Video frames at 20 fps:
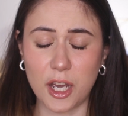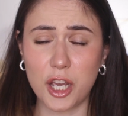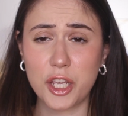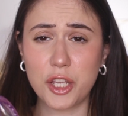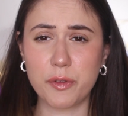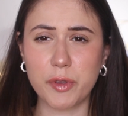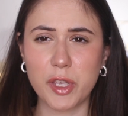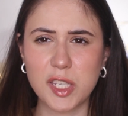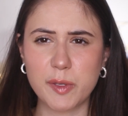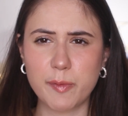
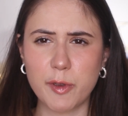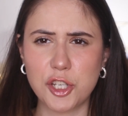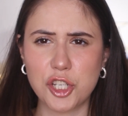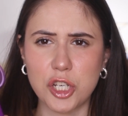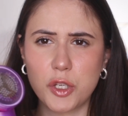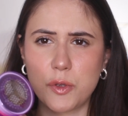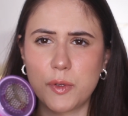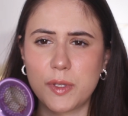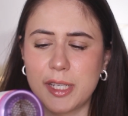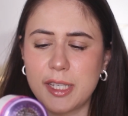I
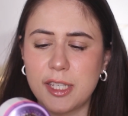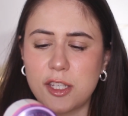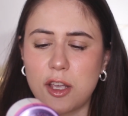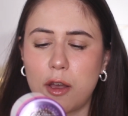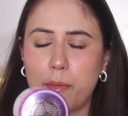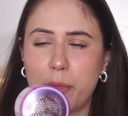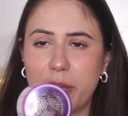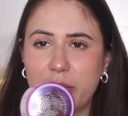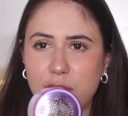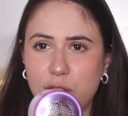especially use this
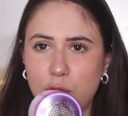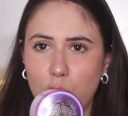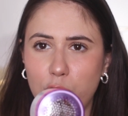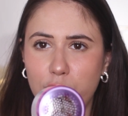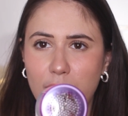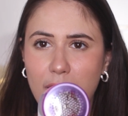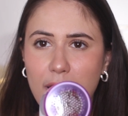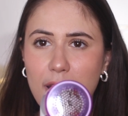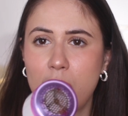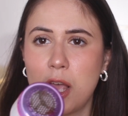on my
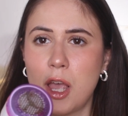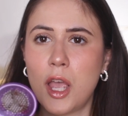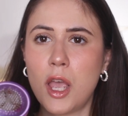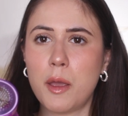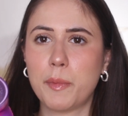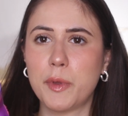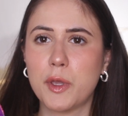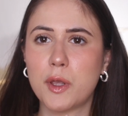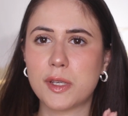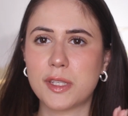sofa
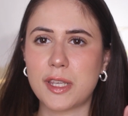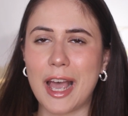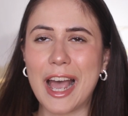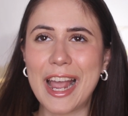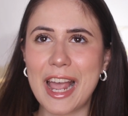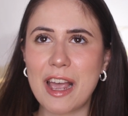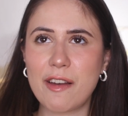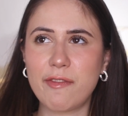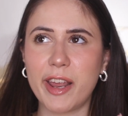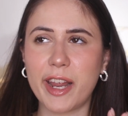because
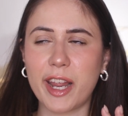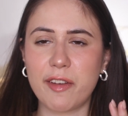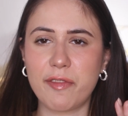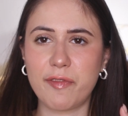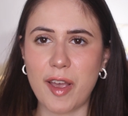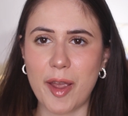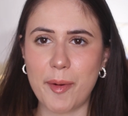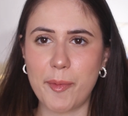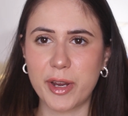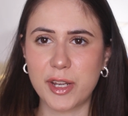I have like a
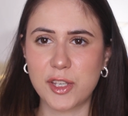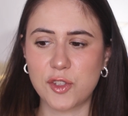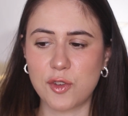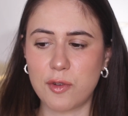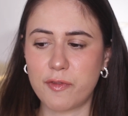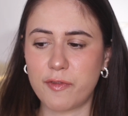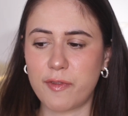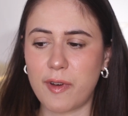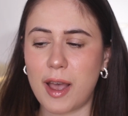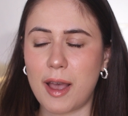fabric
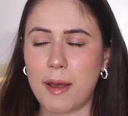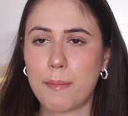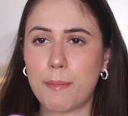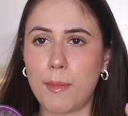sofa.